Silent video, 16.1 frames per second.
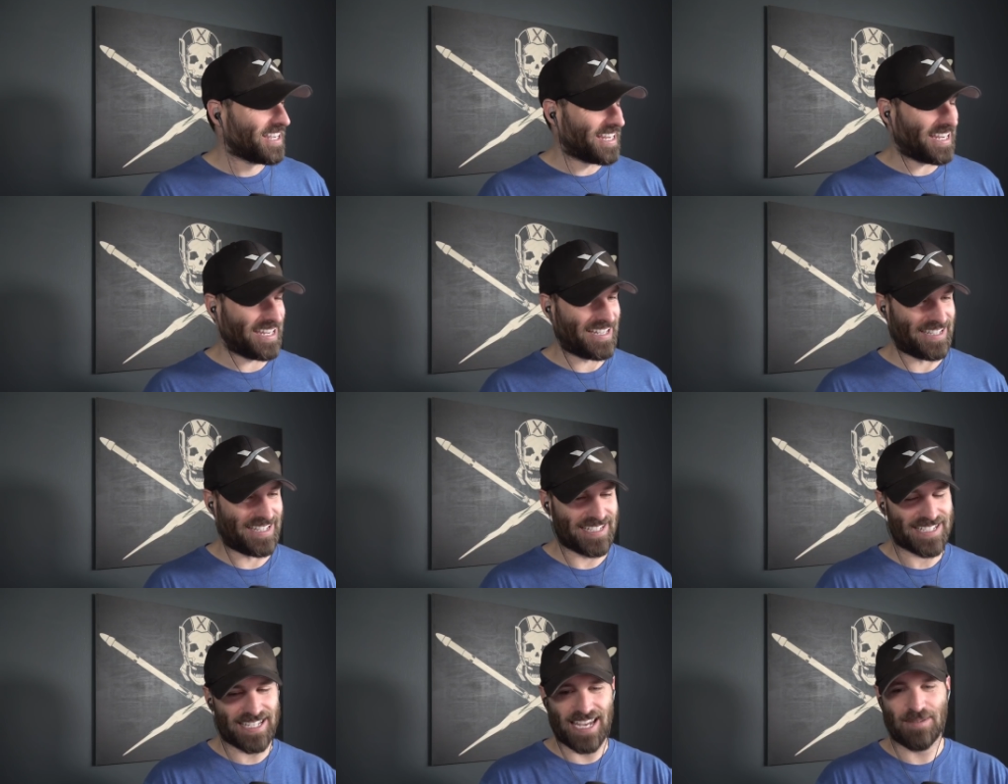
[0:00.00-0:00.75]
And
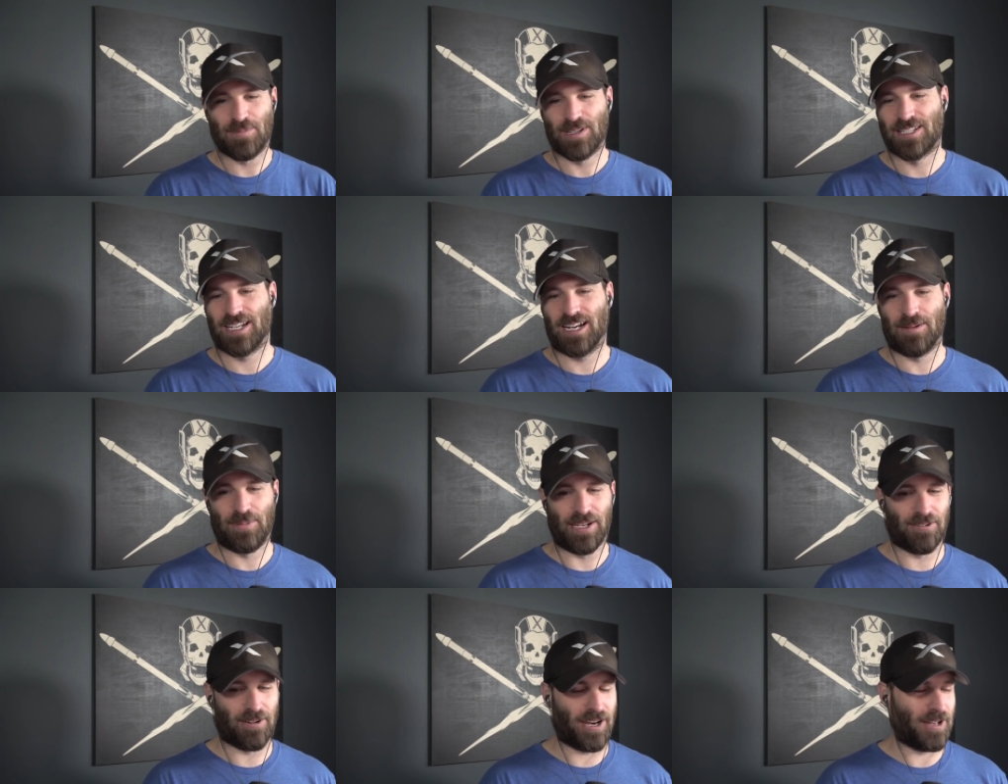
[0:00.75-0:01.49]
this game is going to
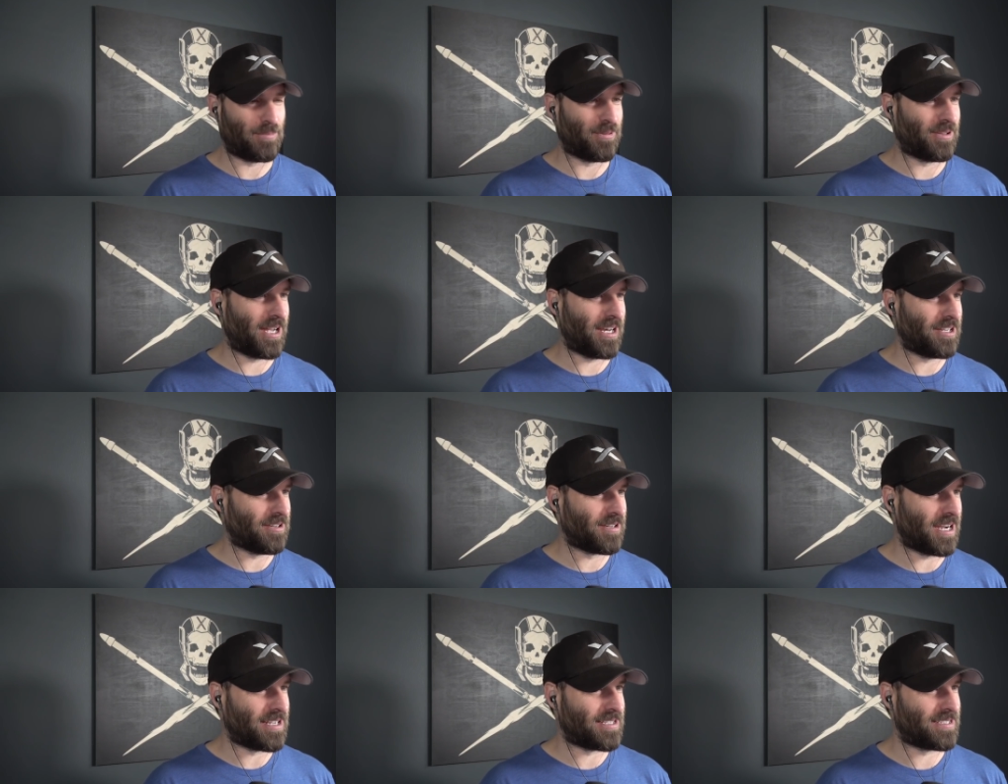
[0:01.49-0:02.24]
be right up a lot of
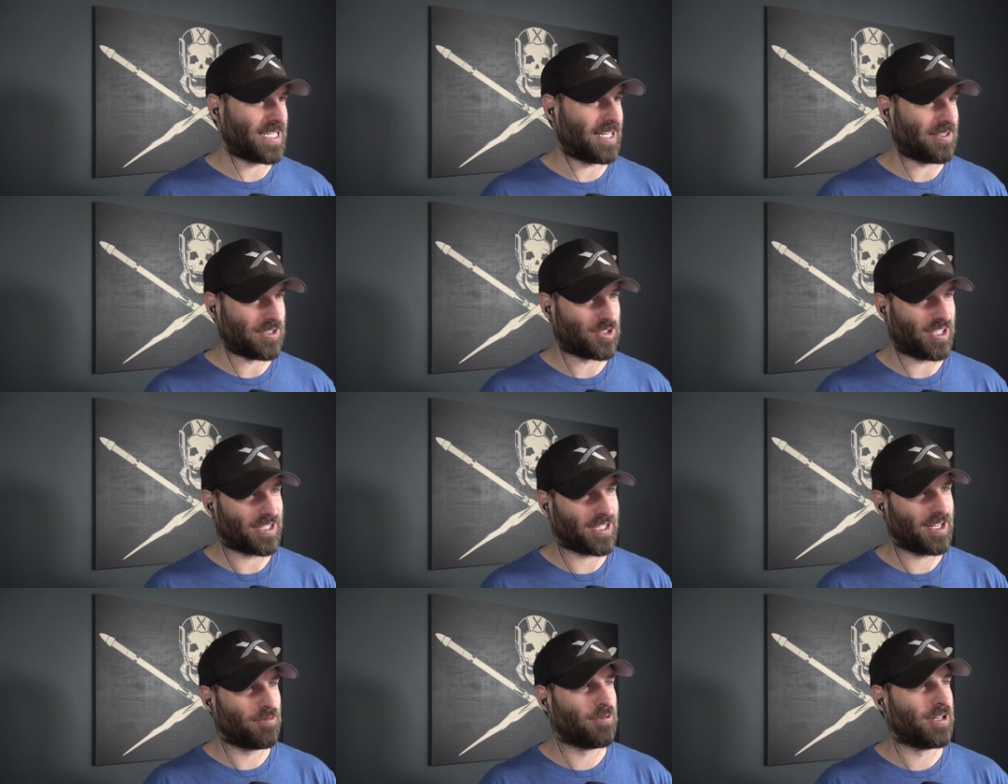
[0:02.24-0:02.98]
your guys' alley, so
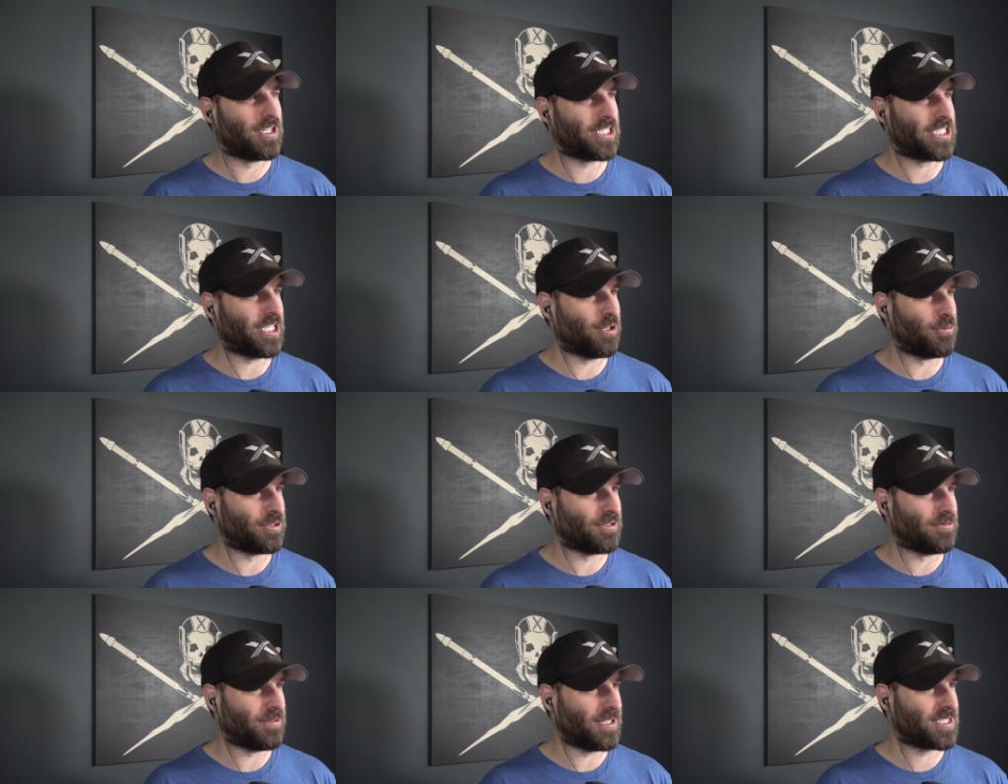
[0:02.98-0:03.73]
I kind of want to share it
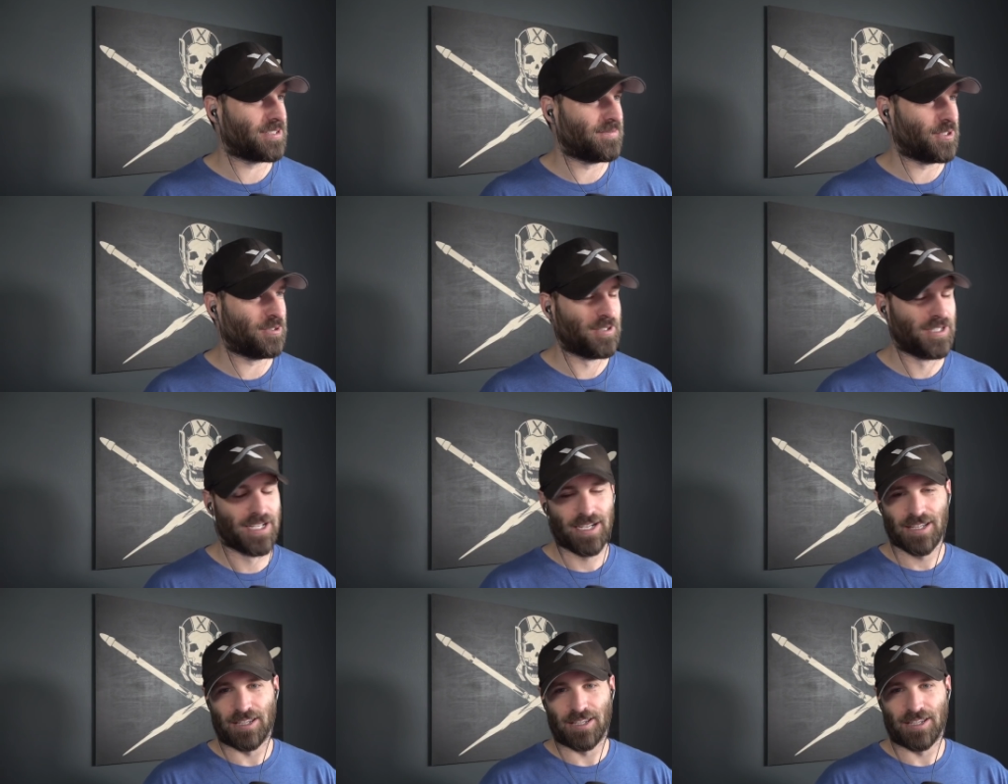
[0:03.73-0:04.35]
with the rest of you.